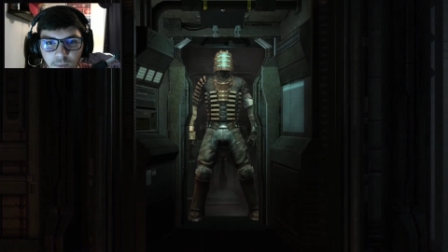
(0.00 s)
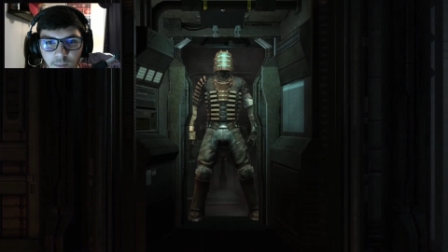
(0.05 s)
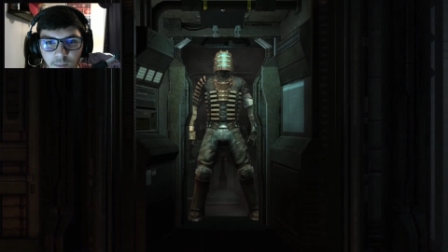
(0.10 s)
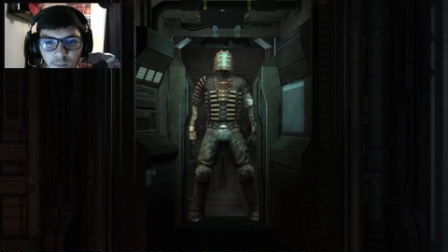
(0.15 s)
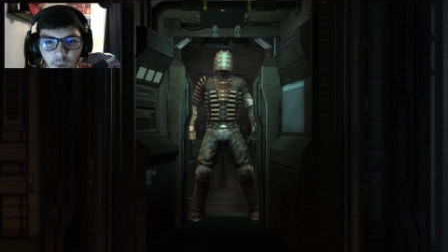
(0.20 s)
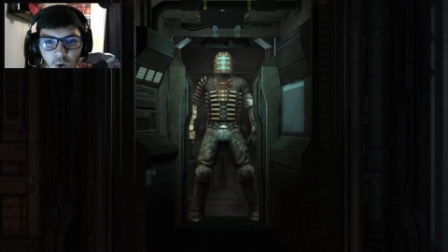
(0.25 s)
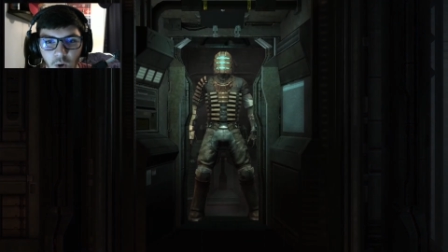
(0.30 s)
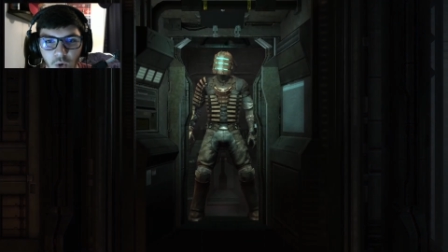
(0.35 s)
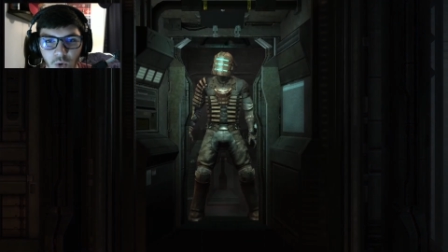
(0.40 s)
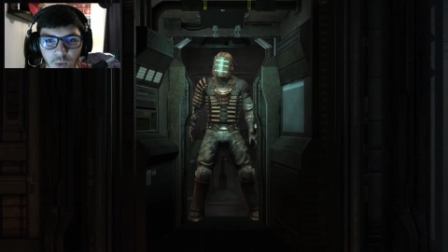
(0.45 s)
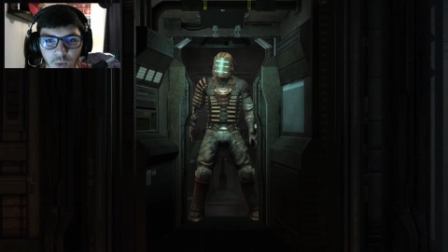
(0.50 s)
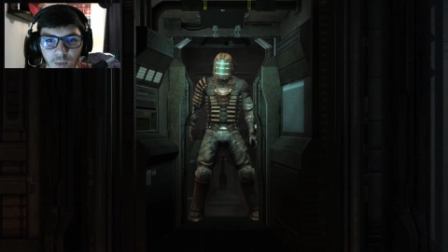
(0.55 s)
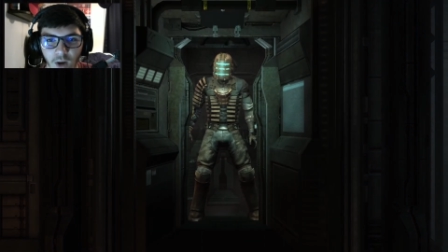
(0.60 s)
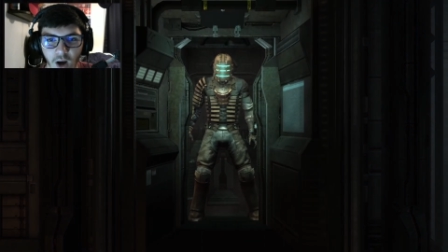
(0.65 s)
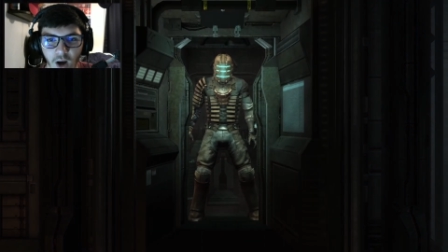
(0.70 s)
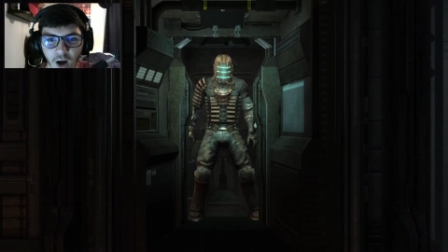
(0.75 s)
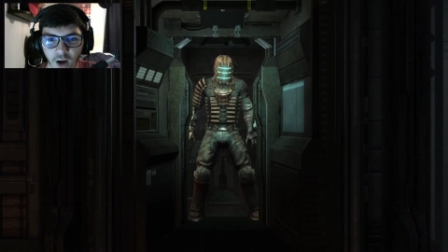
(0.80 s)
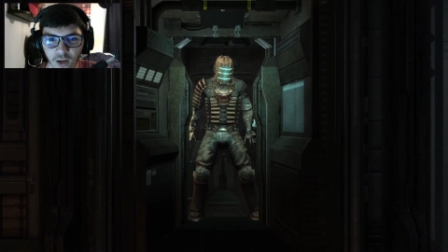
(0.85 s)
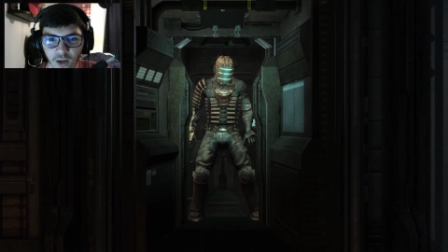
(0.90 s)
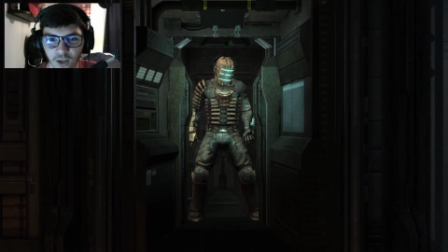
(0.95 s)
Boom.
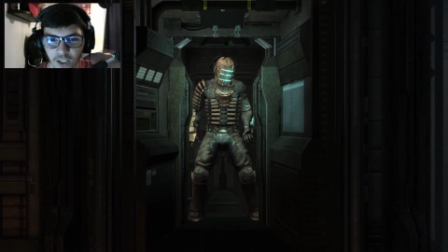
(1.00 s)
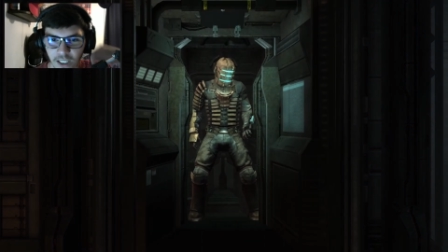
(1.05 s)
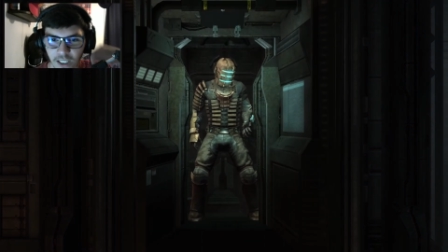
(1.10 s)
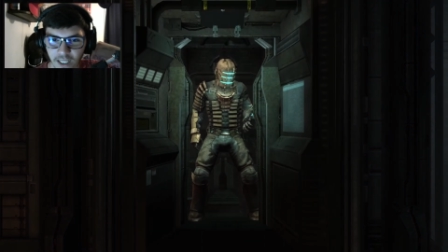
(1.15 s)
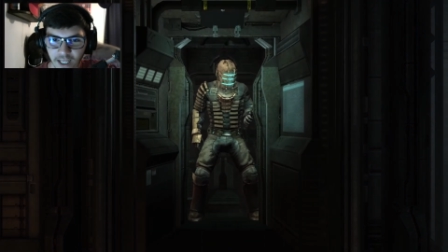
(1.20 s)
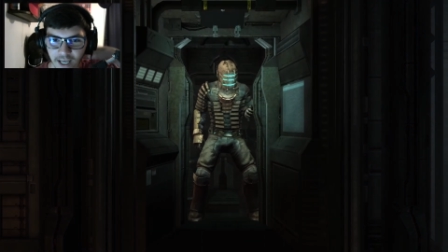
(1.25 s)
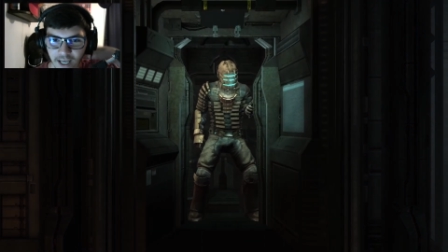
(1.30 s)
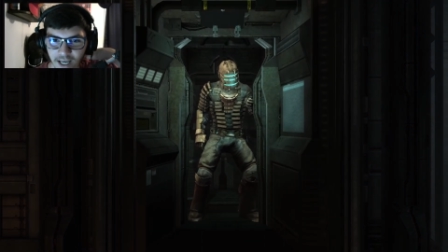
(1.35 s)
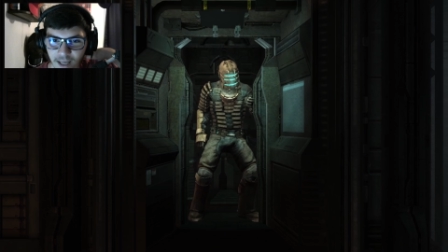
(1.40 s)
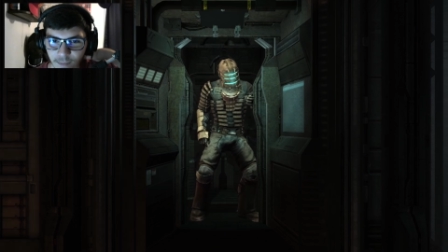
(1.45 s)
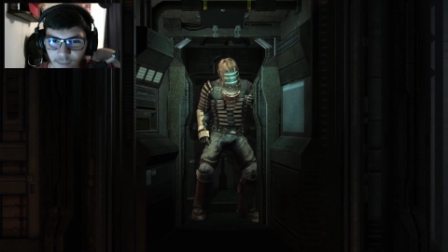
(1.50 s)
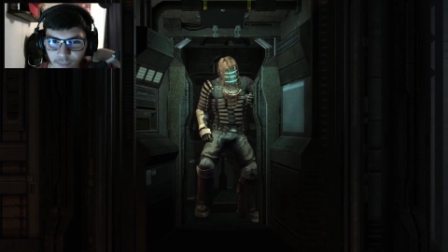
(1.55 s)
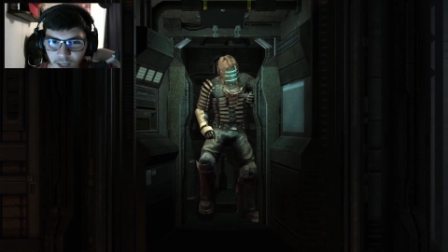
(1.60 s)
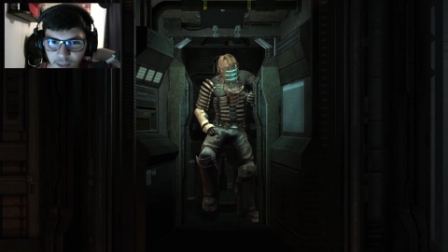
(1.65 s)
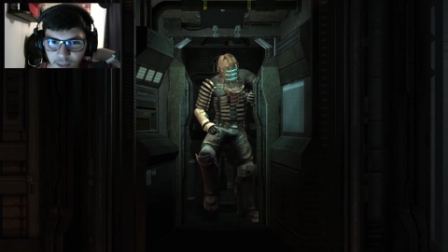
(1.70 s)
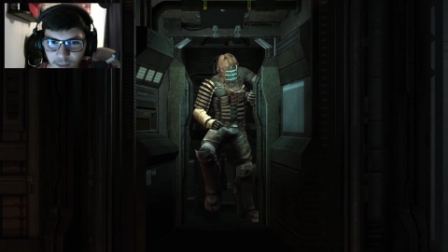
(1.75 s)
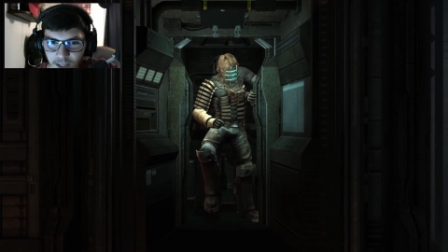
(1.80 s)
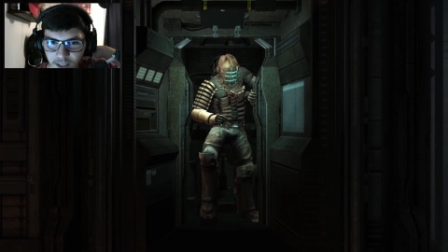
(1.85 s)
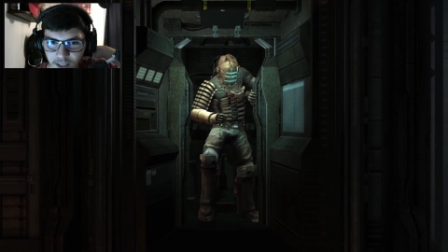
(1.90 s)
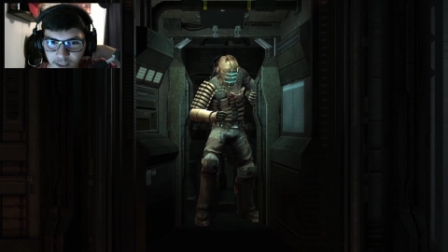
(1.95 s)
Oh, look at that,
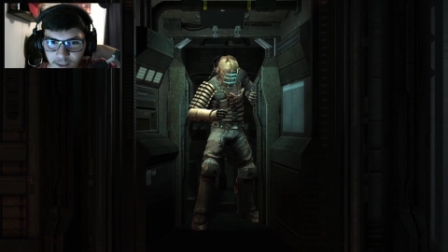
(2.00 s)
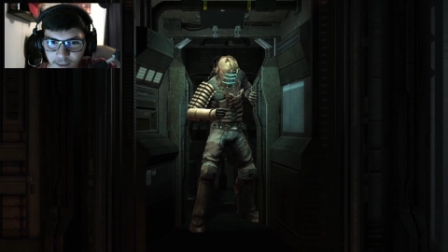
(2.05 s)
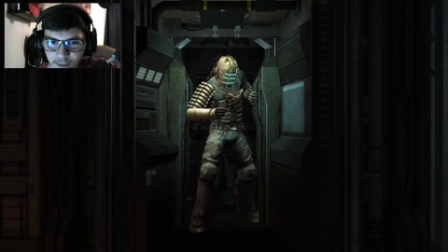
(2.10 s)
baby.